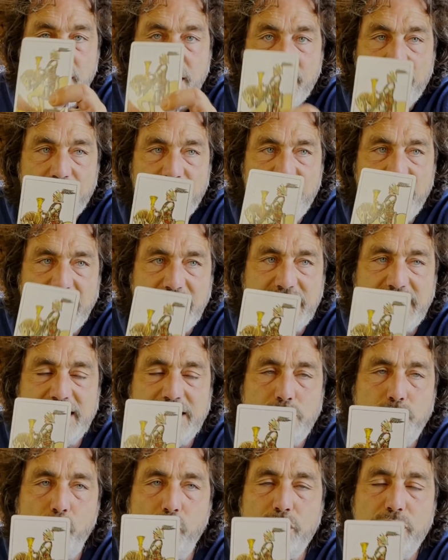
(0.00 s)
this
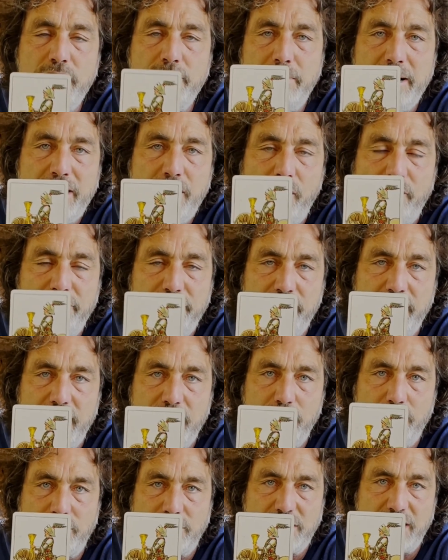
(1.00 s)
is what you've been offering
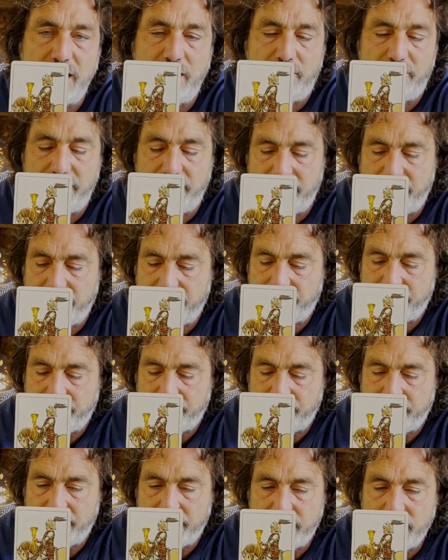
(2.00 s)
yourself.
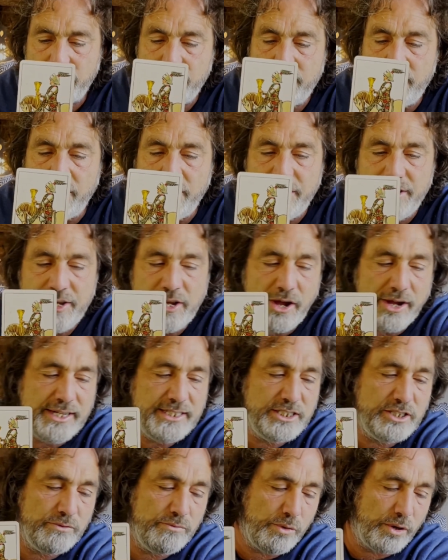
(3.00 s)
You've got the
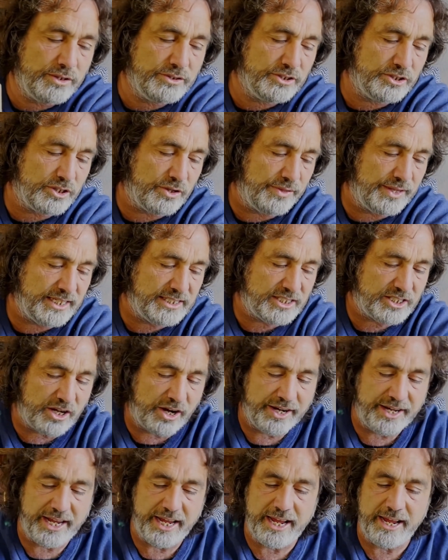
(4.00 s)
Knight of Wands on this
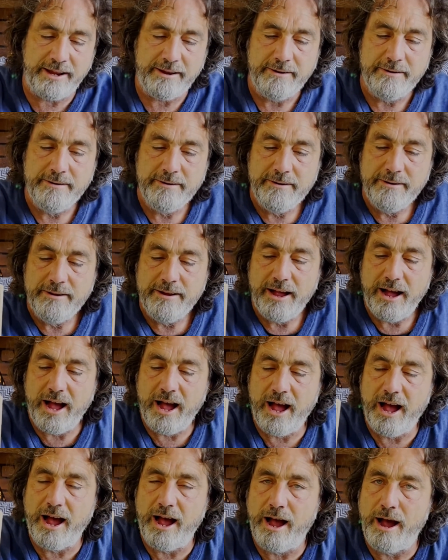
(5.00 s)
side here,
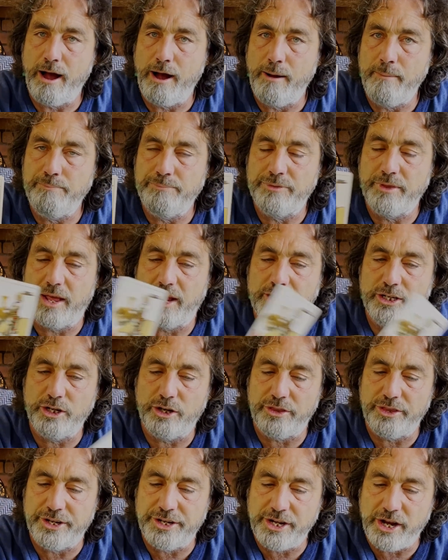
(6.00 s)
um, and you've
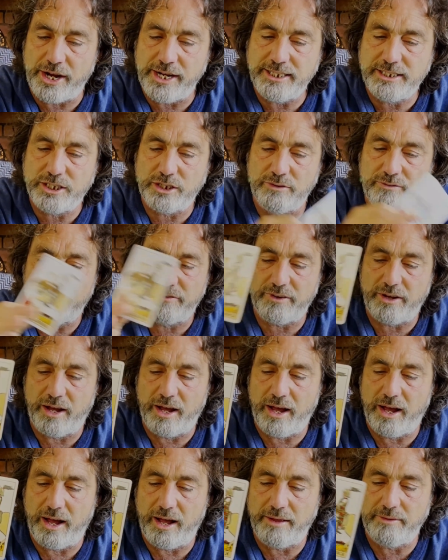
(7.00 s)
got the Knight of
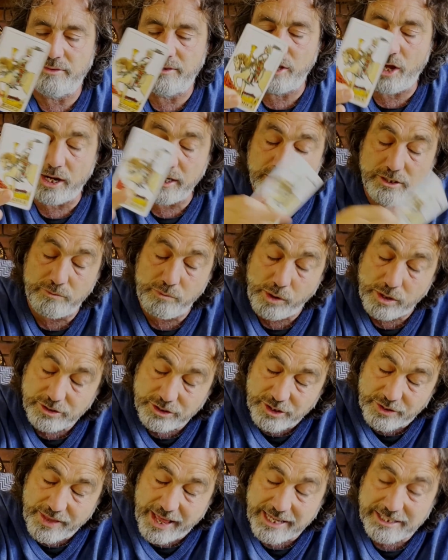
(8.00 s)
uh, Knight of
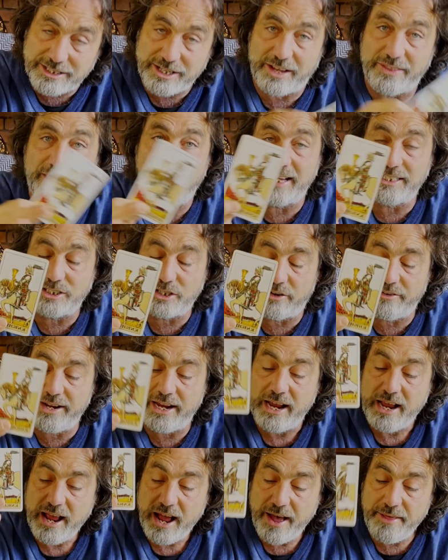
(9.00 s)
Wands on that side there, sorry,
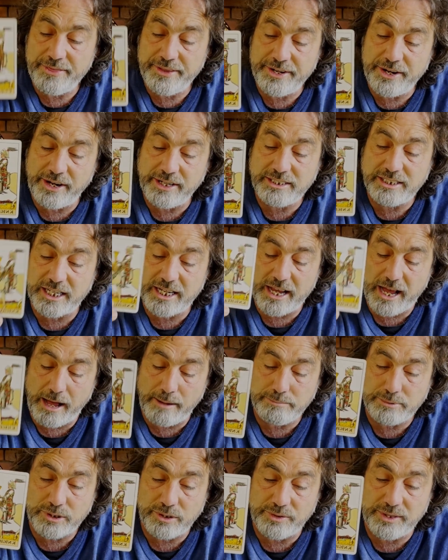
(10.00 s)
and the Knight of
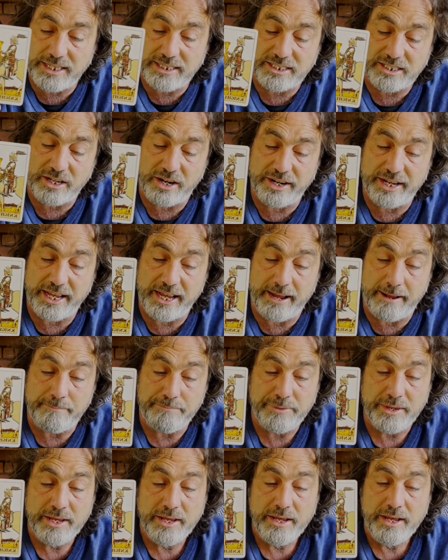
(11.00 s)
Cups on this side here.
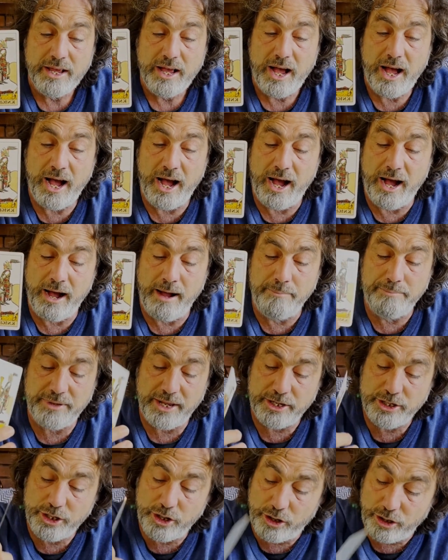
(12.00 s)
Um,
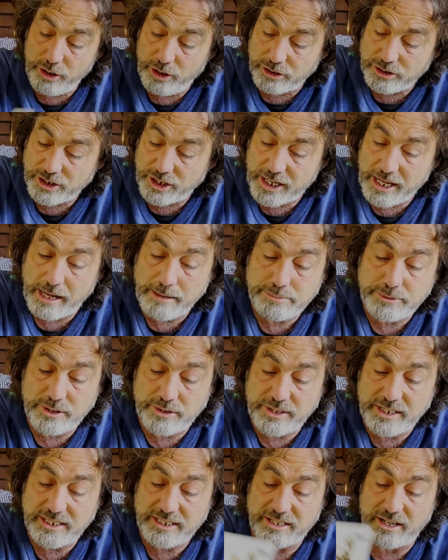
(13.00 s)
and you've got lots of cups
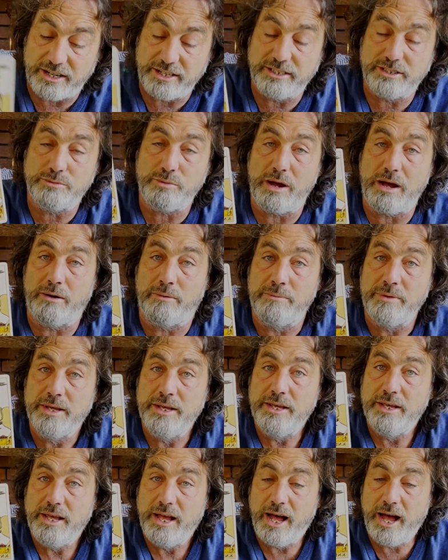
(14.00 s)
on this side as well.
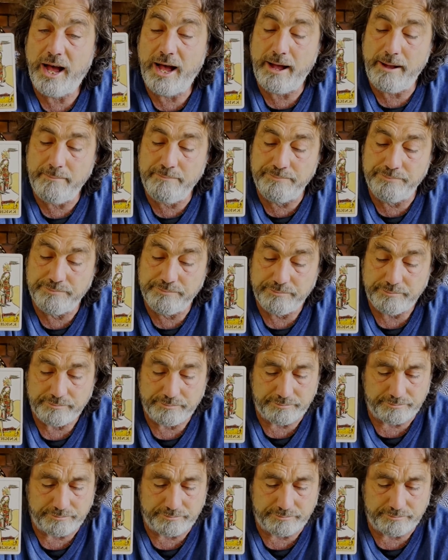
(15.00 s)
Um,